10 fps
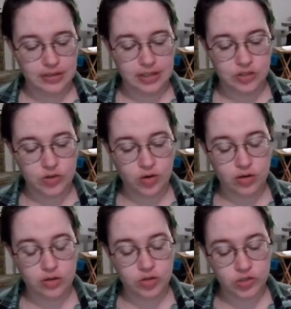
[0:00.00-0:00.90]
He
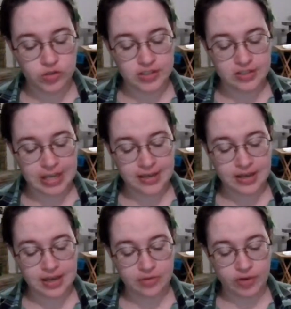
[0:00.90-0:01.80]
drew
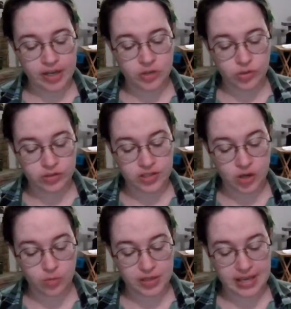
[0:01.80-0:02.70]
Sting and ran towards
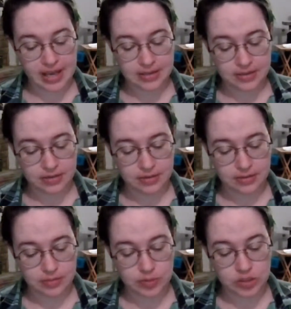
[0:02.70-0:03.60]
the open gate.
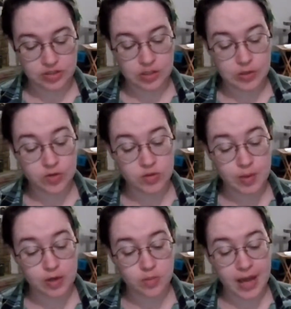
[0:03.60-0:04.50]
But just as he was
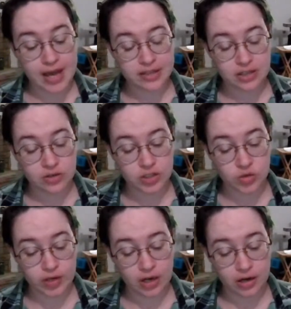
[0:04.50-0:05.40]
about to pass under its
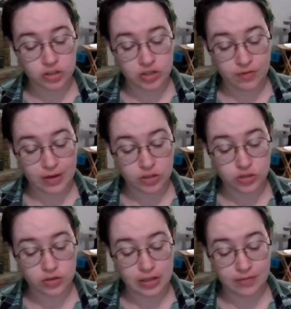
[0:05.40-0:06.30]
great arch, he
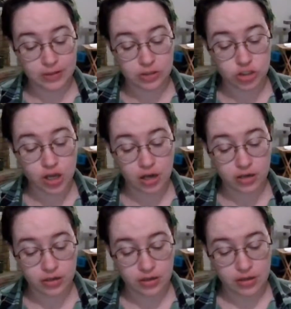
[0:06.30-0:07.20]
felt a
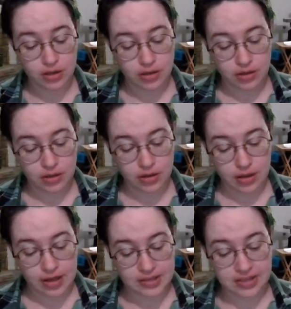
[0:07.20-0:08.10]
shock,
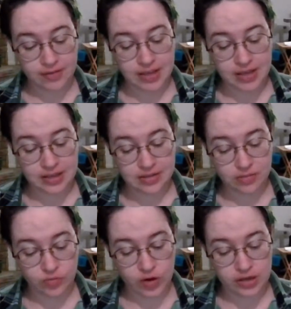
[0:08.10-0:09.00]
as if he had
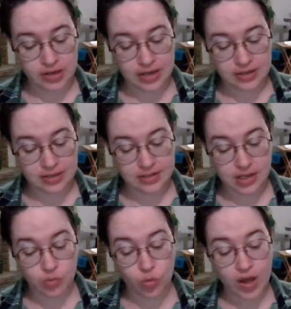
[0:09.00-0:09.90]
run into
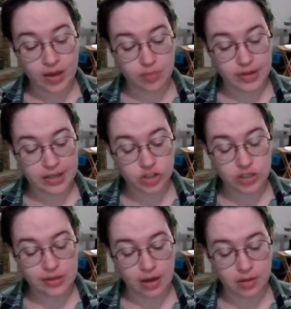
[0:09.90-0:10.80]
some web like
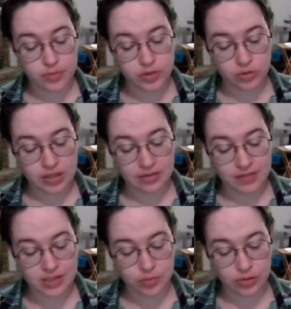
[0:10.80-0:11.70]
Shelob's, only
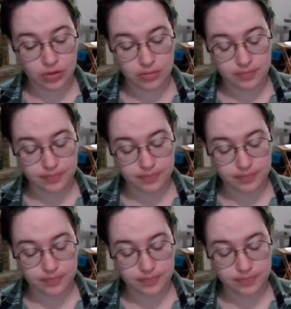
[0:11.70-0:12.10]
invisible.